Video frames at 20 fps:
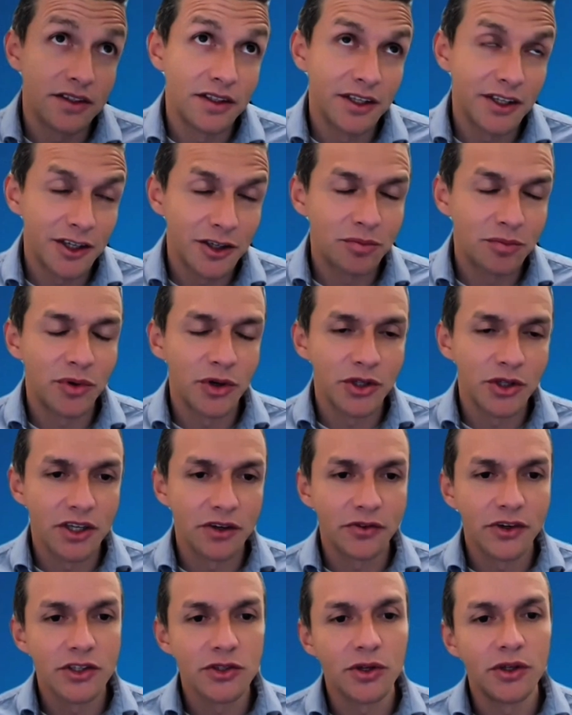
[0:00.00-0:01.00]
HEAR project
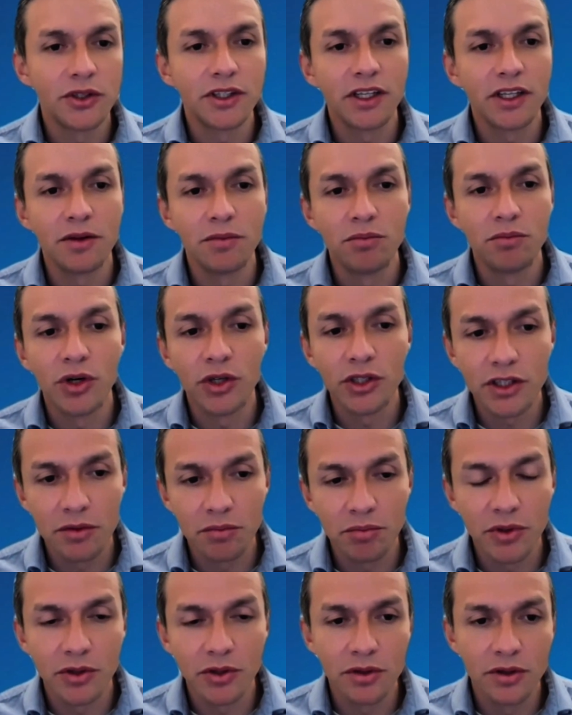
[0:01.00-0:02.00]
resulted in
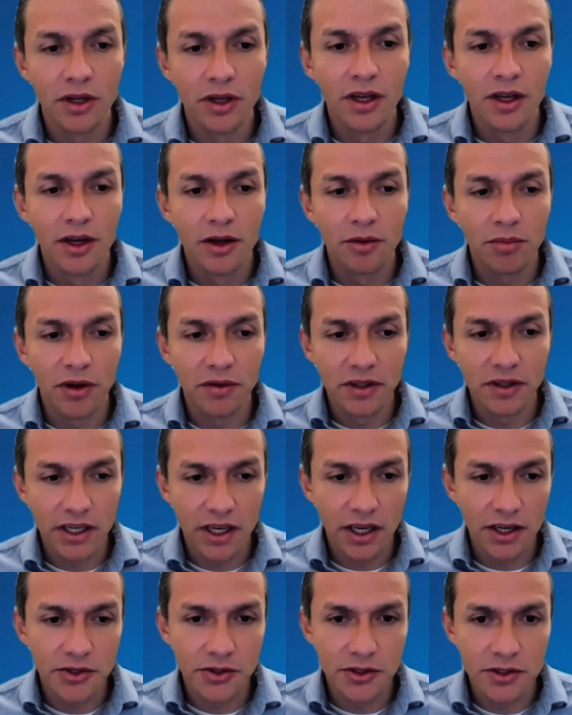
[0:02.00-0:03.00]
multiple
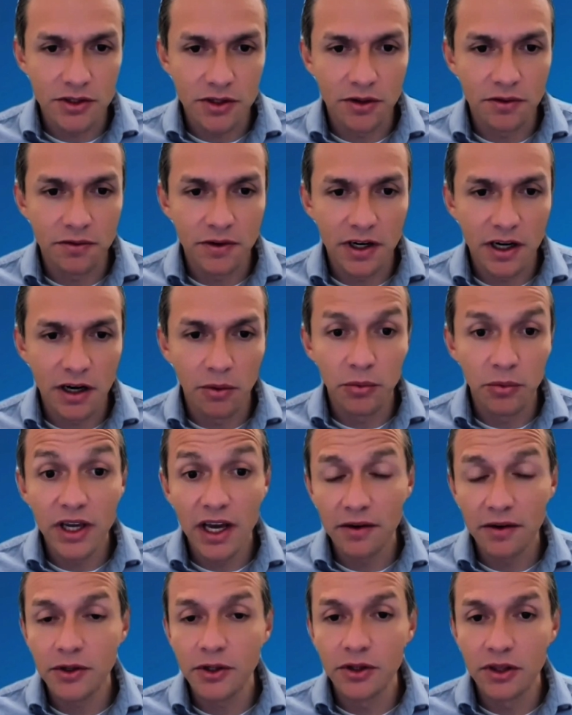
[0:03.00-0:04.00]
publications so far, and we
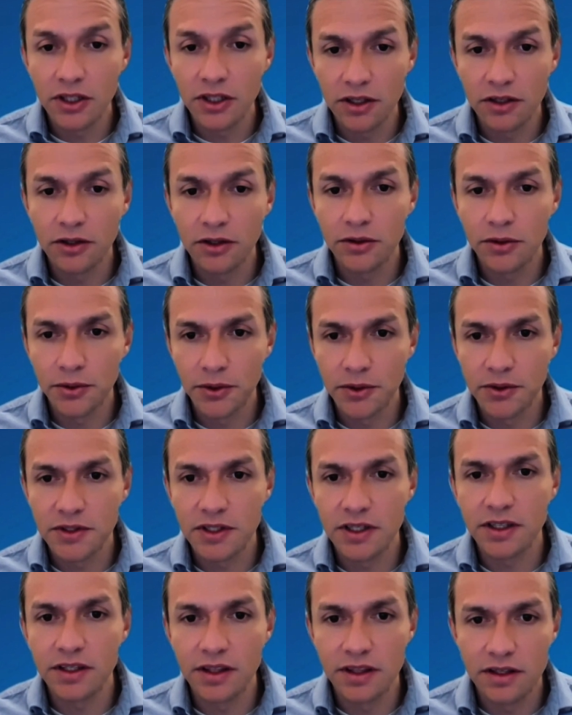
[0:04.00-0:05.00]
have continued to use
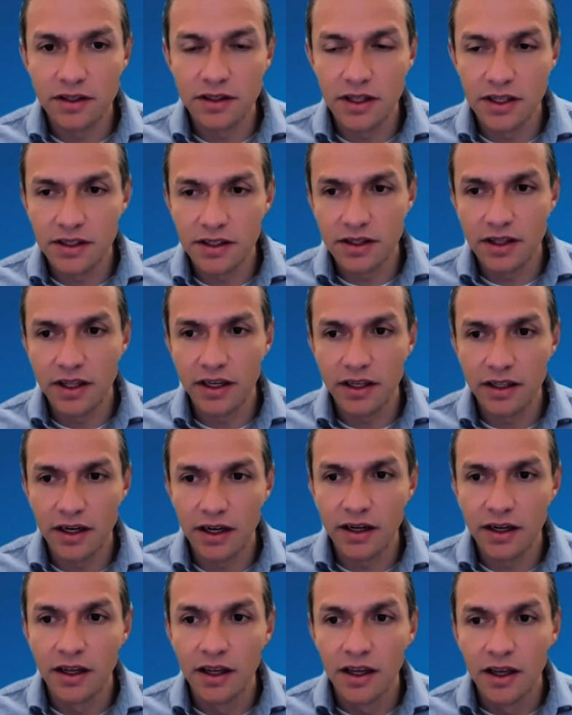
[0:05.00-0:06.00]
this
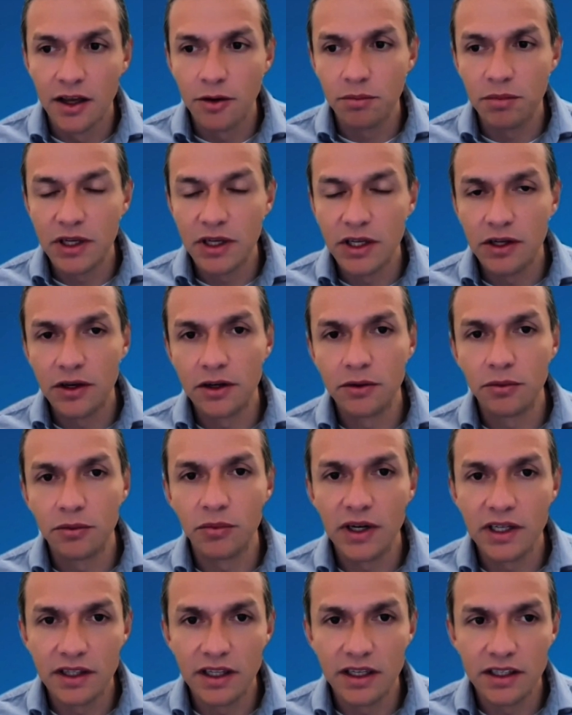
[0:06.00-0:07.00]
data beyond
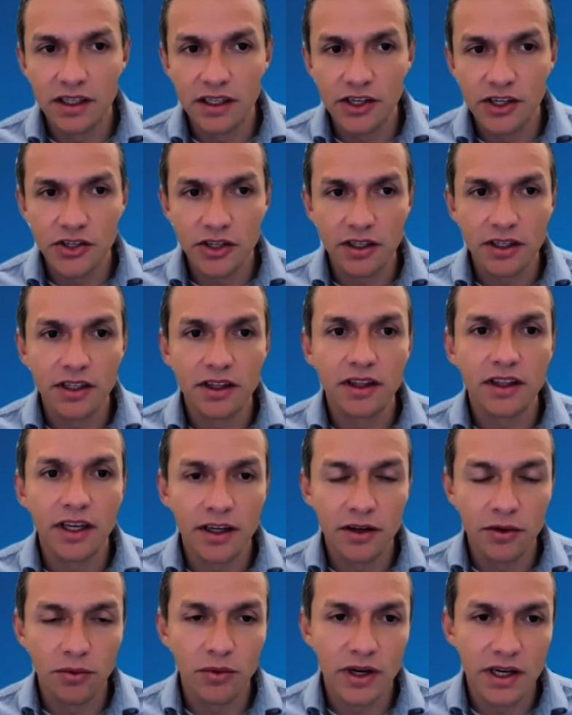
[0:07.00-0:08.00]
what the initial
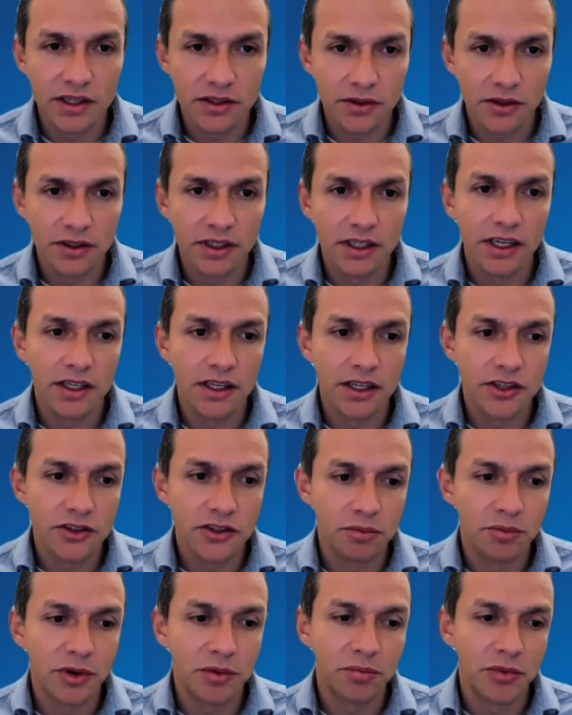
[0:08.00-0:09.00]
intent was or the initial
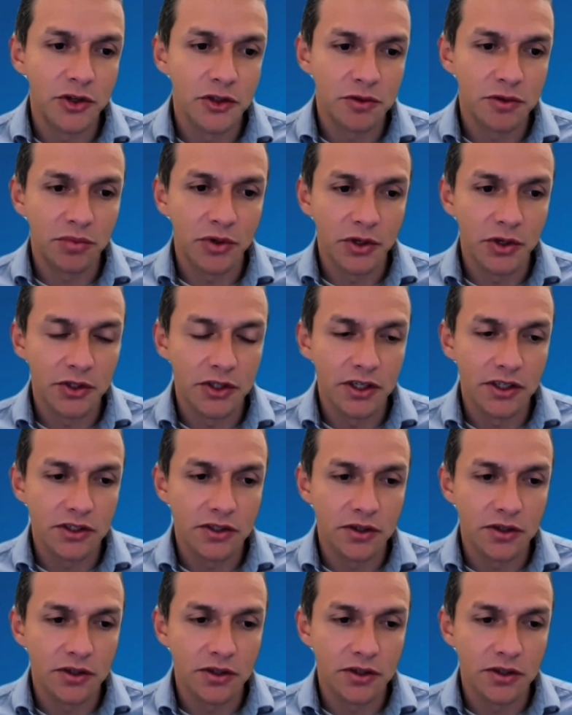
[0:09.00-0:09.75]
proposed project.